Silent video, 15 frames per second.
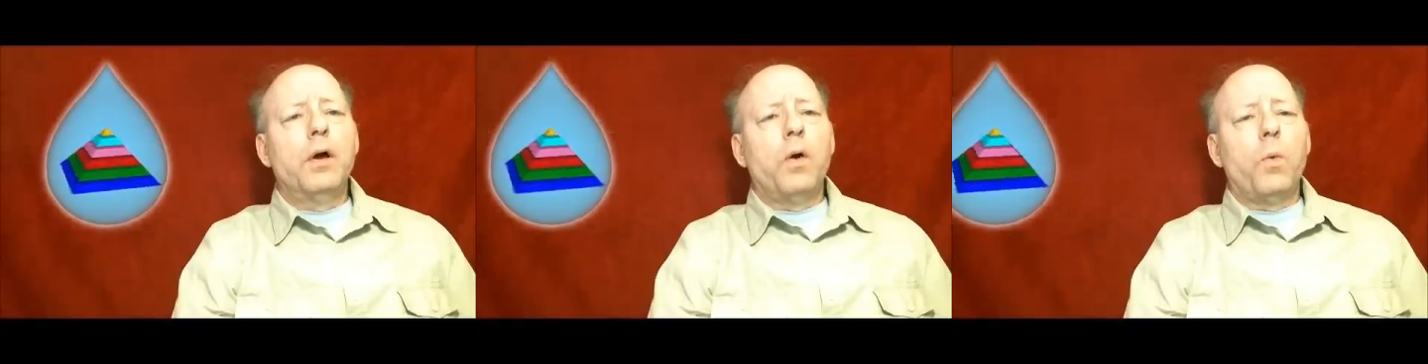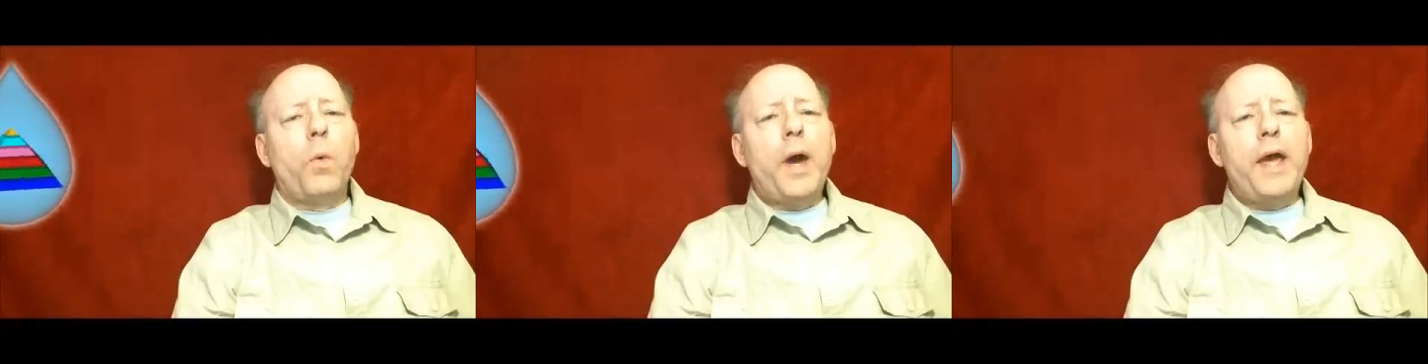
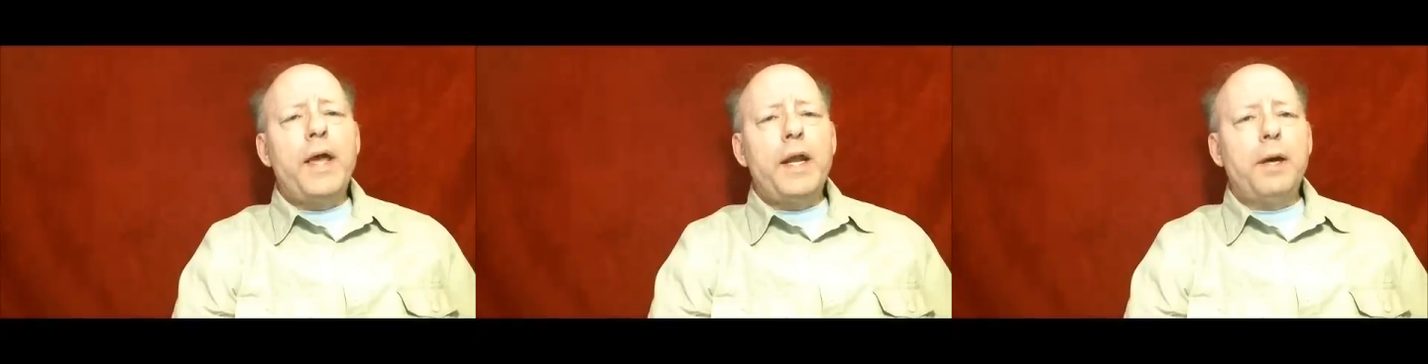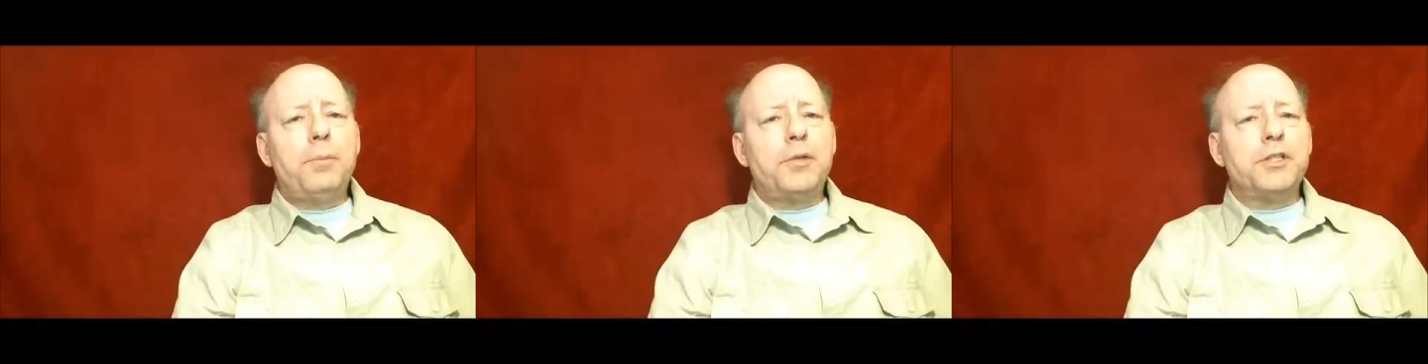
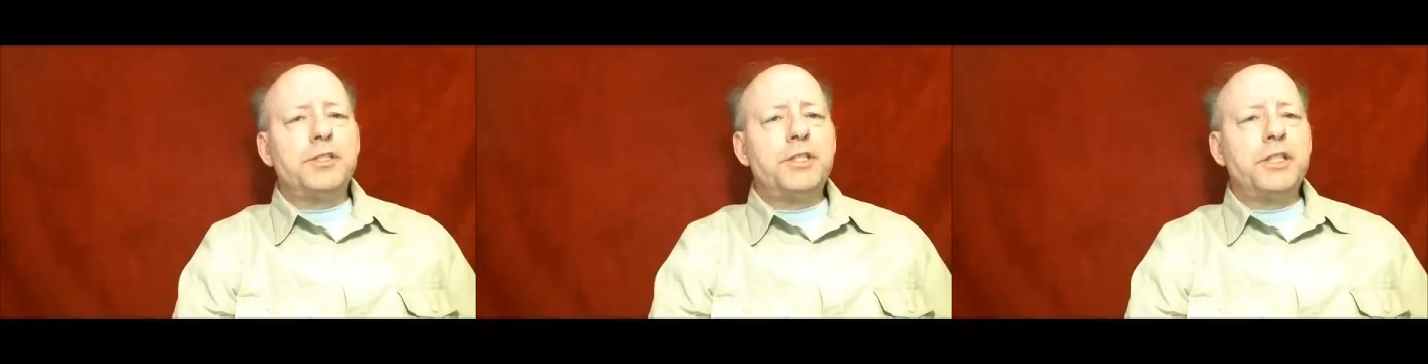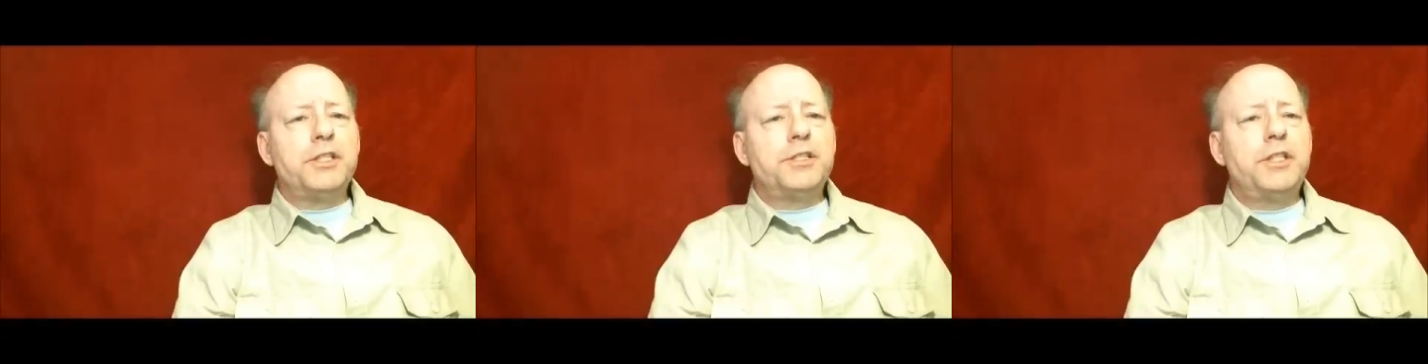weighing up to
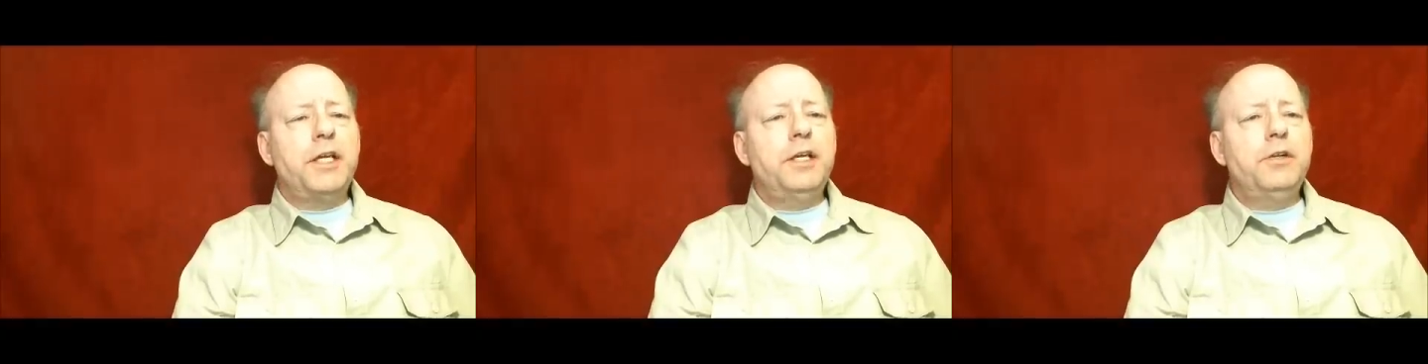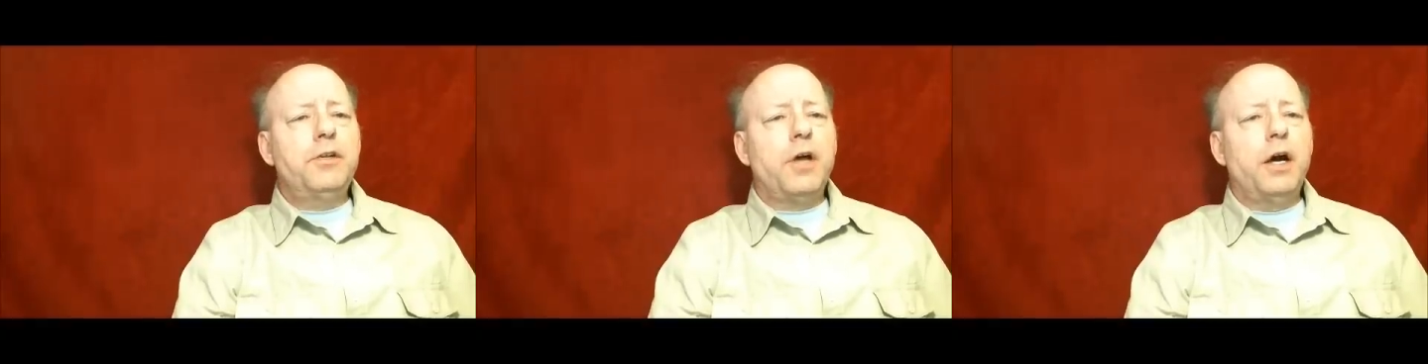
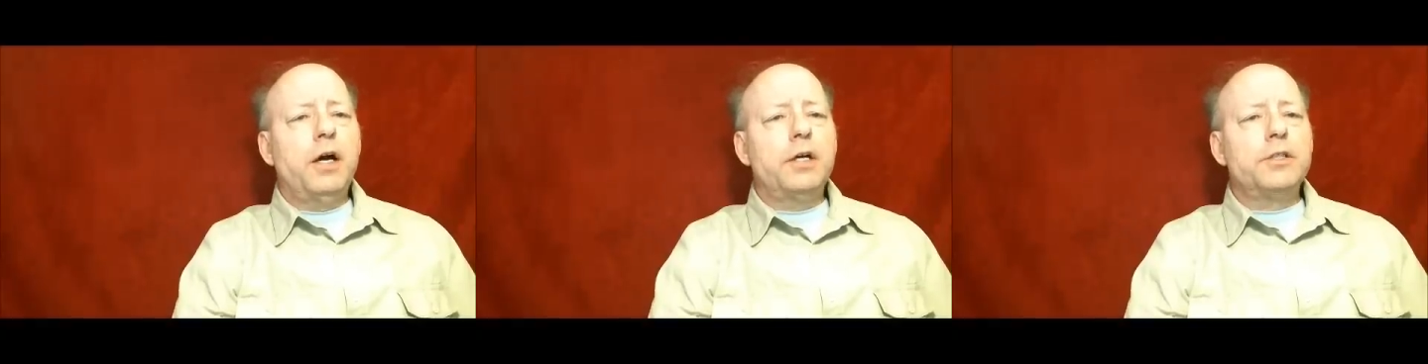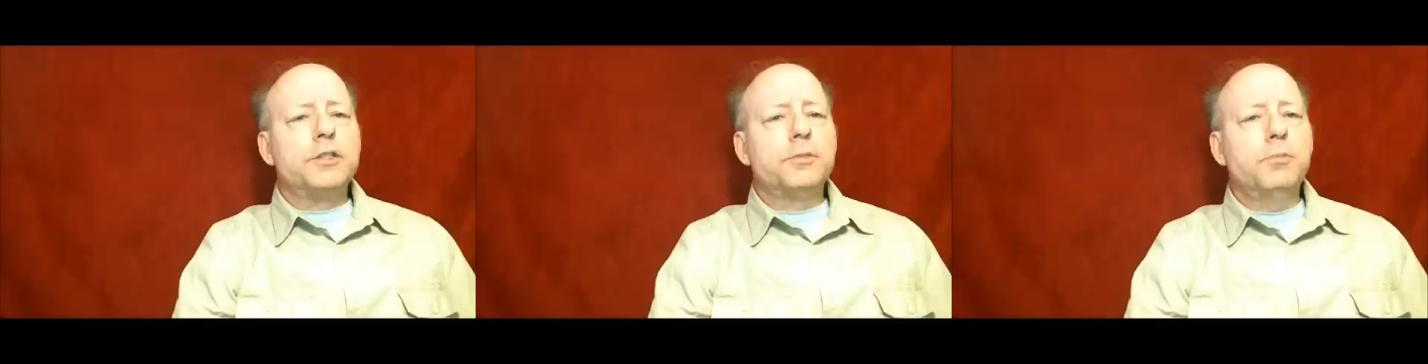16 tons,